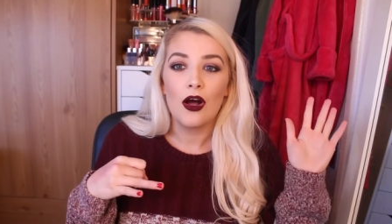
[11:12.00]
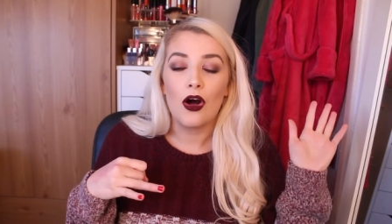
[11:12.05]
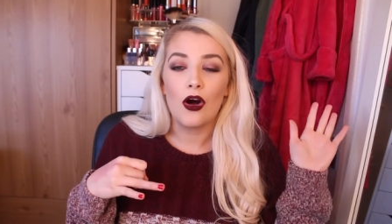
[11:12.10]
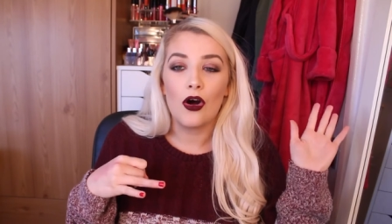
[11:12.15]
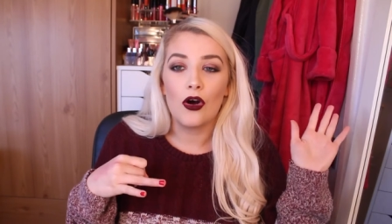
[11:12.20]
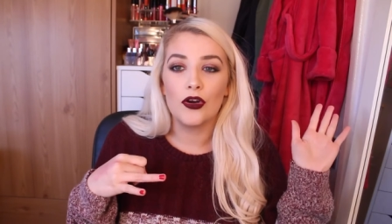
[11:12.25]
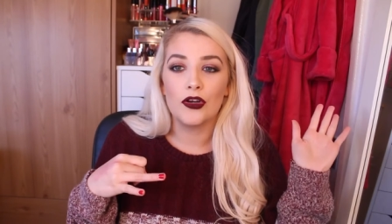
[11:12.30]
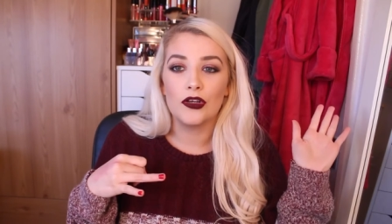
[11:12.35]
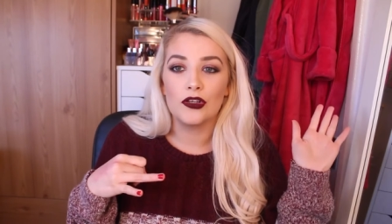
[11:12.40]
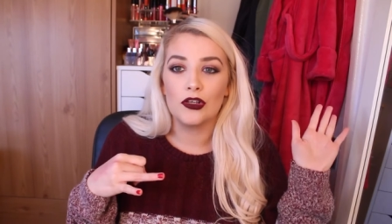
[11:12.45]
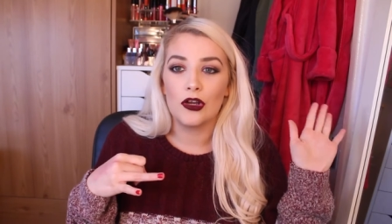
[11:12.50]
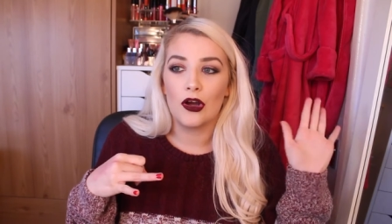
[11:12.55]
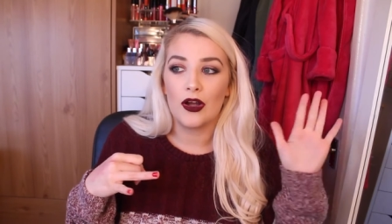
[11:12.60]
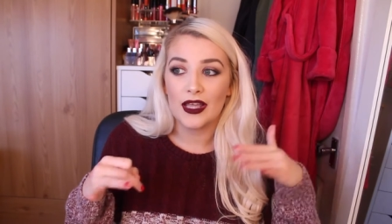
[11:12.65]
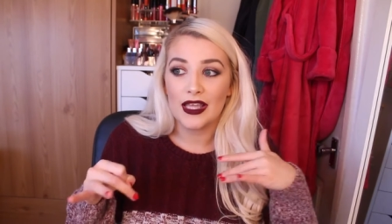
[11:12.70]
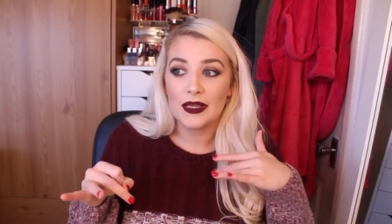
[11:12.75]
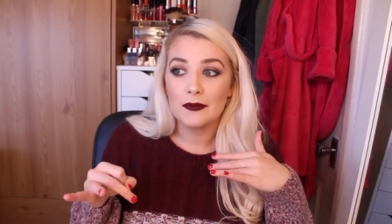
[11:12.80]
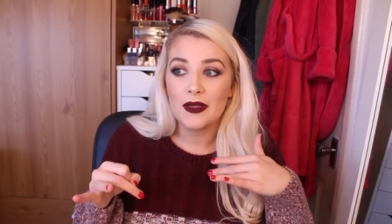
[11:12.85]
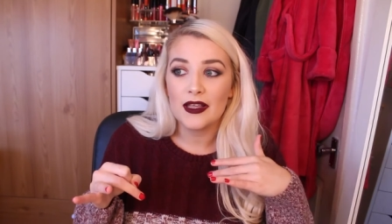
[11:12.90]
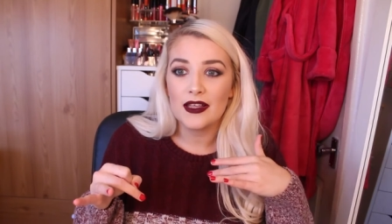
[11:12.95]
on your
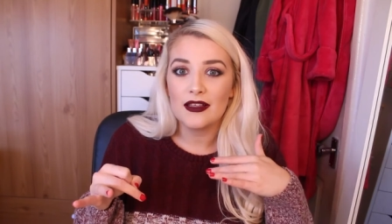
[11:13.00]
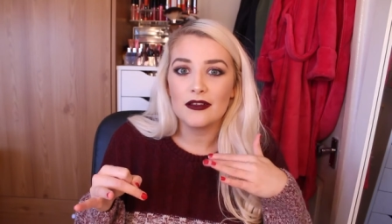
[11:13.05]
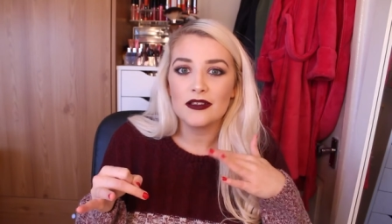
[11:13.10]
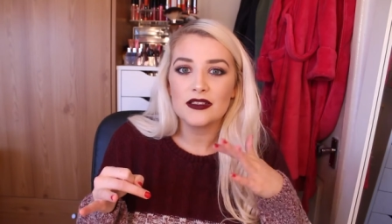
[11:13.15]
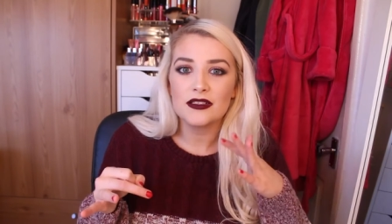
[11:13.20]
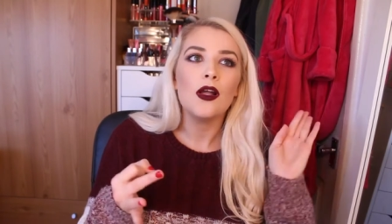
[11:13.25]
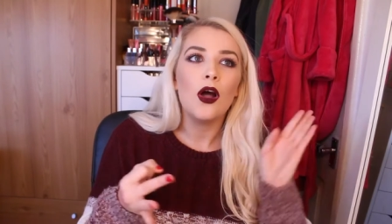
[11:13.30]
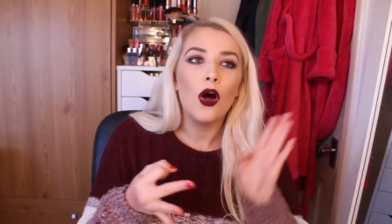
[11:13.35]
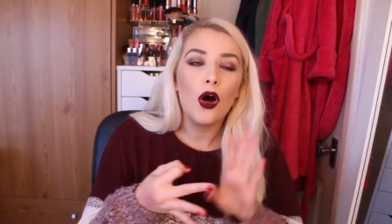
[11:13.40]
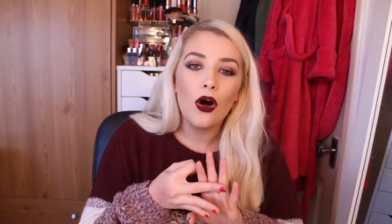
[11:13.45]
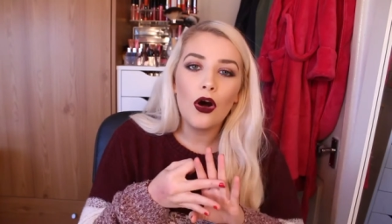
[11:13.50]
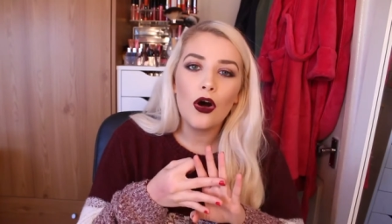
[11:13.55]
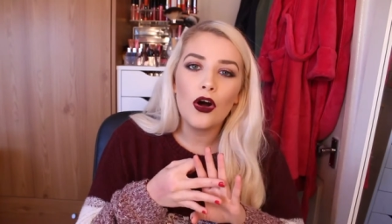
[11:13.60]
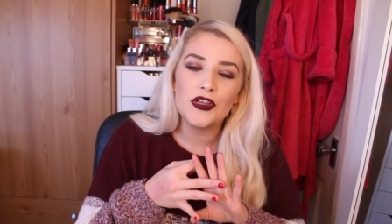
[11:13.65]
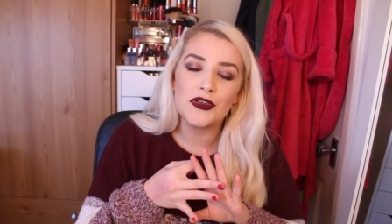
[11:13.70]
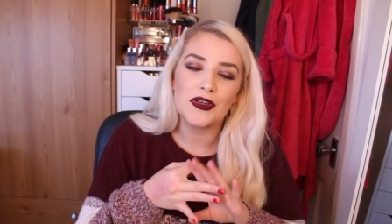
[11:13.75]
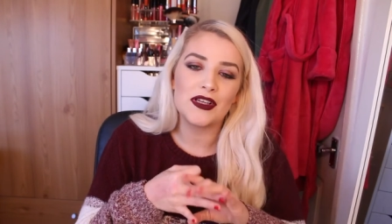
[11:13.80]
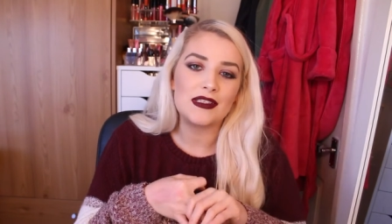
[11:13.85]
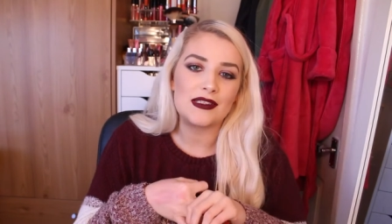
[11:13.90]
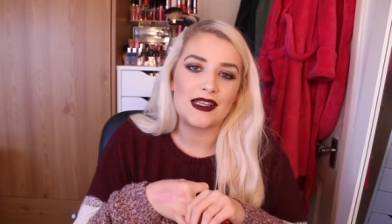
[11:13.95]
emails,
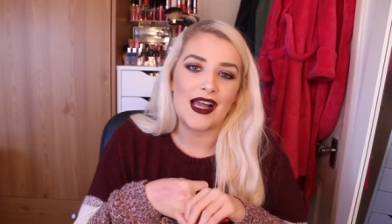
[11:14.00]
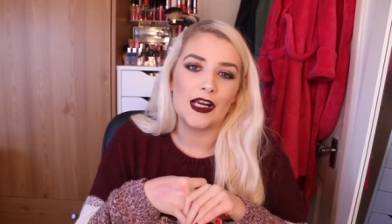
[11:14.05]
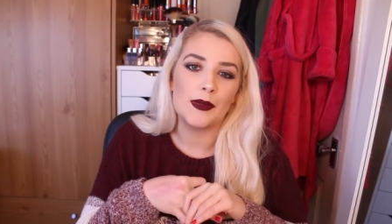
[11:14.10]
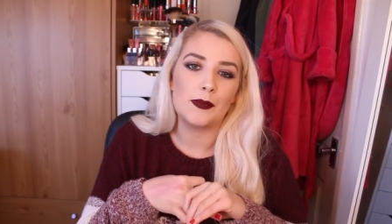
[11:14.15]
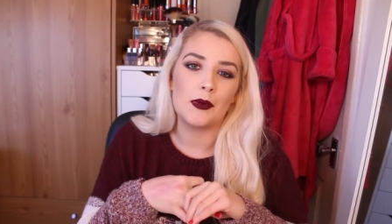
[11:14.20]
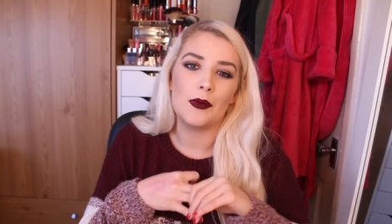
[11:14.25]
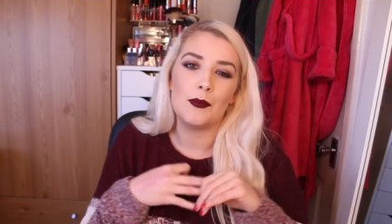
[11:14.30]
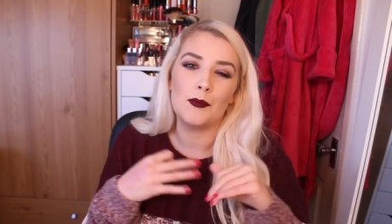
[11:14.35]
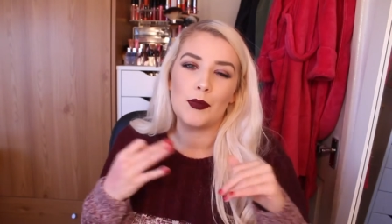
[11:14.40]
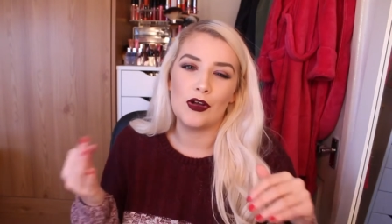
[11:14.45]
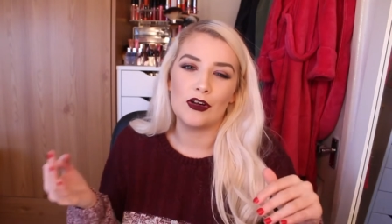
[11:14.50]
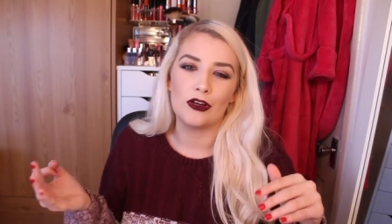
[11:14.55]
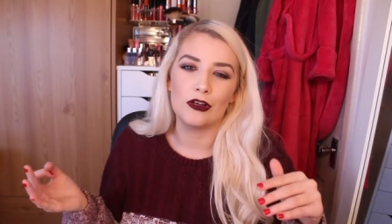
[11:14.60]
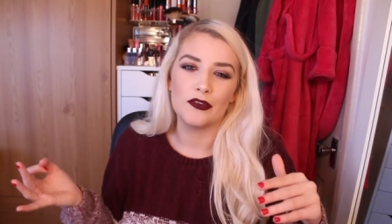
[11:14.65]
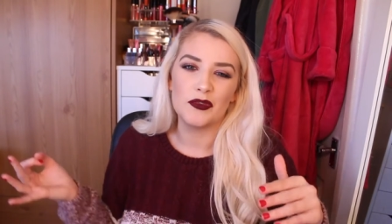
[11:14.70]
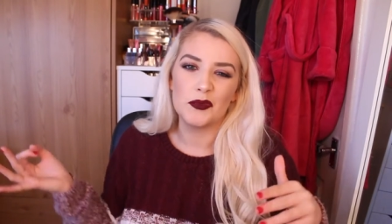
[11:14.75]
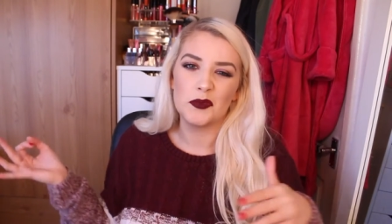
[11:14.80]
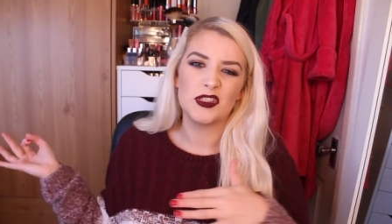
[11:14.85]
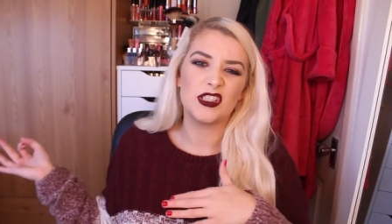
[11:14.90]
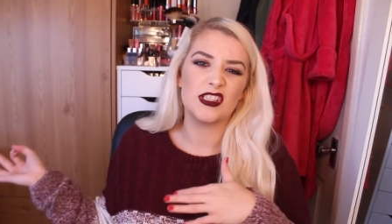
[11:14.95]
or you can sign up on
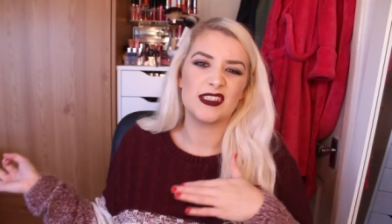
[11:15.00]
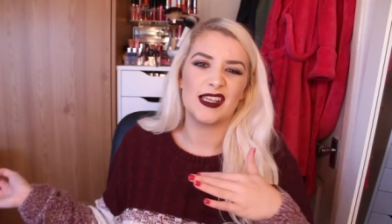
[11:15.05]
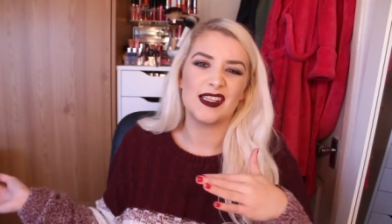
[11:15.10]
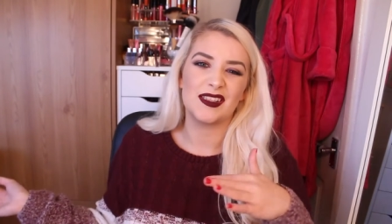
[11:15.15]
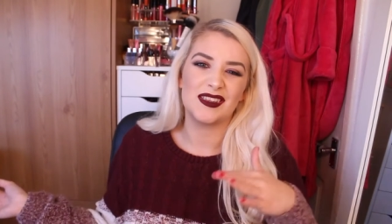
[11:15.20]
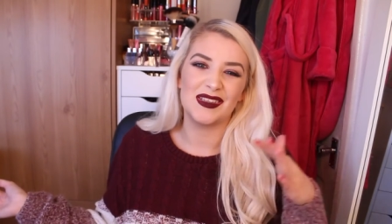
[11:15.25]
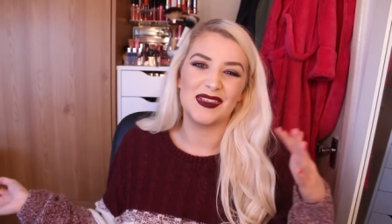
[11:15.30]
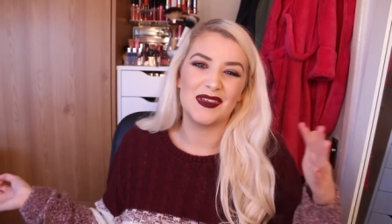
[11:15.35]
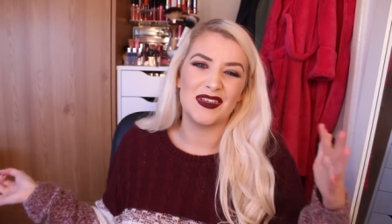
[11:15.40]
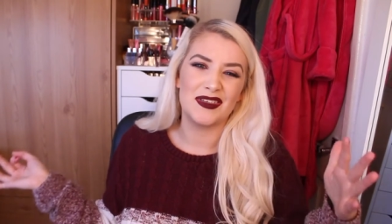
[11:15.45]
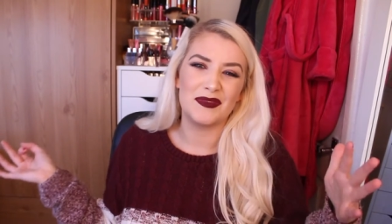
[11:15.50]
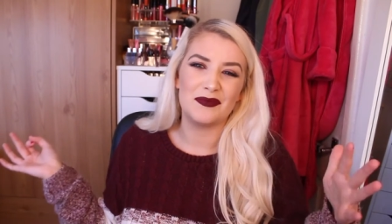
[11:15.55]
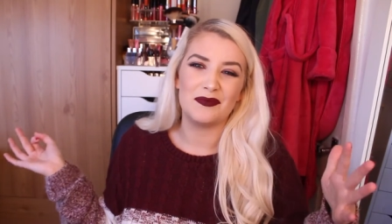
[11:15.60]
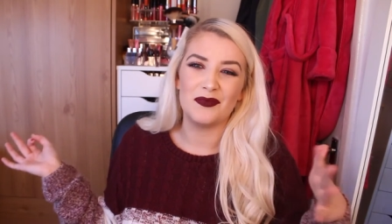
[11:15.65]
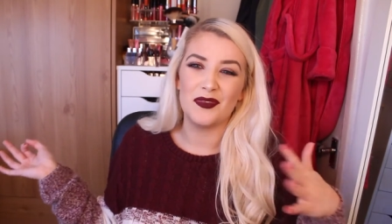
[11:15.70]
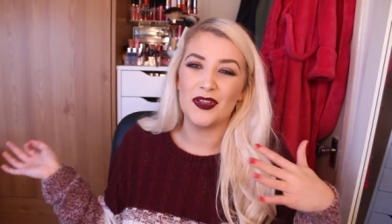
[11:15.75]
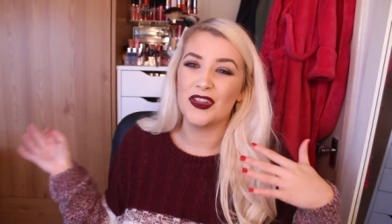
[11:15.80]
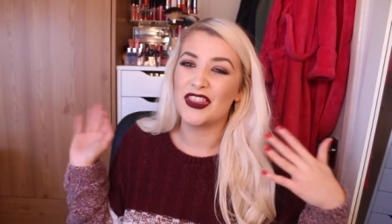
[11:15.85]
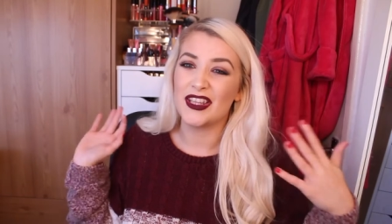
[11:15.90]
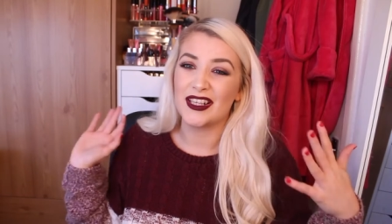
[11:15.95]
Bloglovin', which is like the,
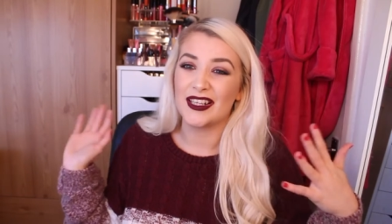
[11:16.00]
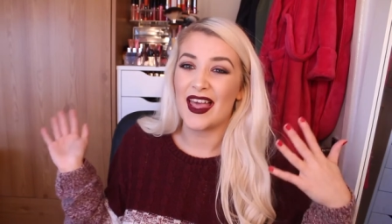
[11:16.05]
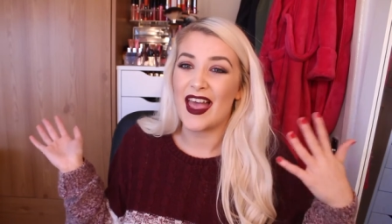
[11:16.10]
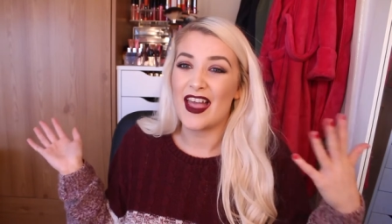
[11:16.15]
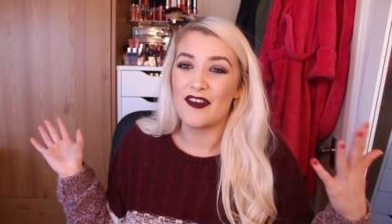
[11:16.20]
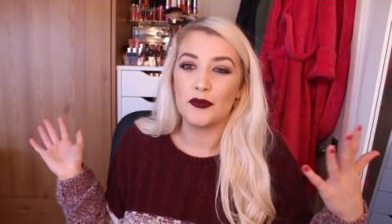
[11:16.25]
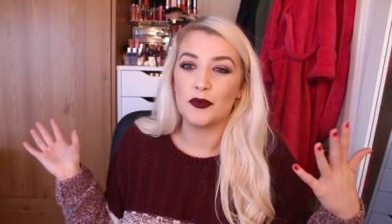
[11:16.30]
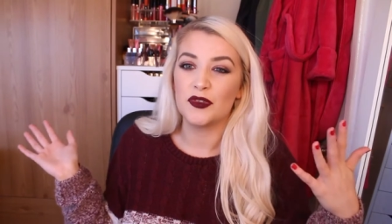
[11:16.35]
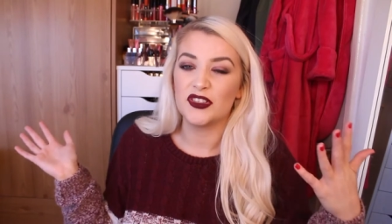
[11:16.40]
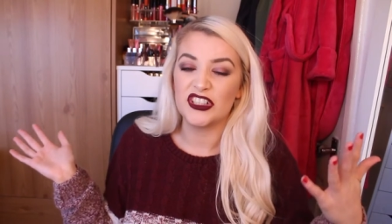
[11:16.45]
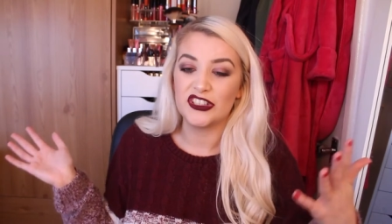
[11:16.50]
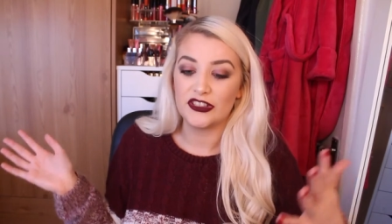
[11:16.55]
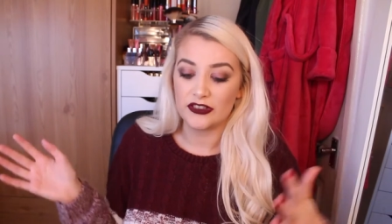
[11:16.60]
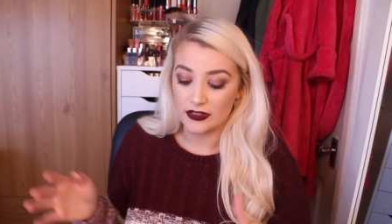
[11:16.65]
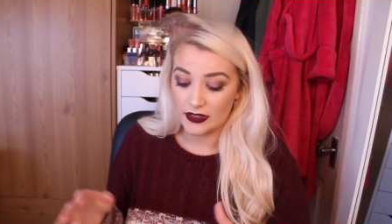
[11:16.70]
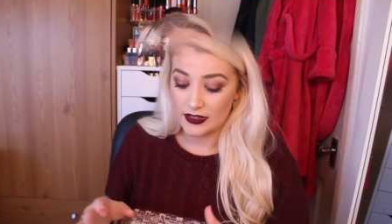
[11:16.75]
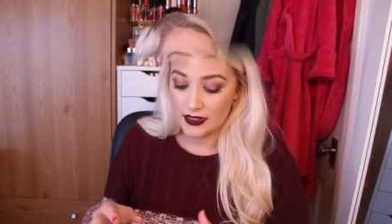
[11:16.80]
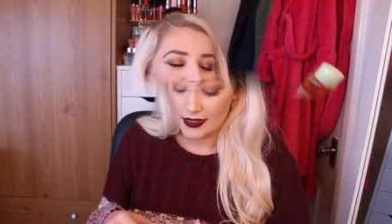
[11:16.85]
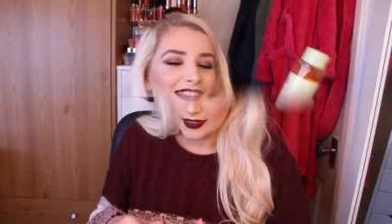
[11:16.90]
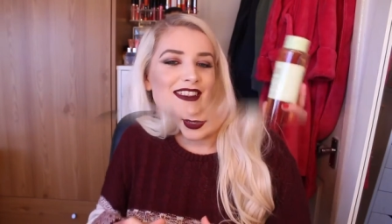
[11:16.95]
the thing that everybody
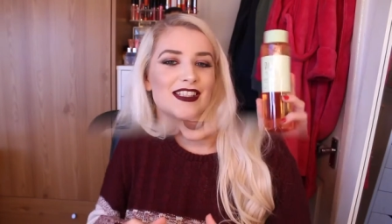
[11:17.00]
does.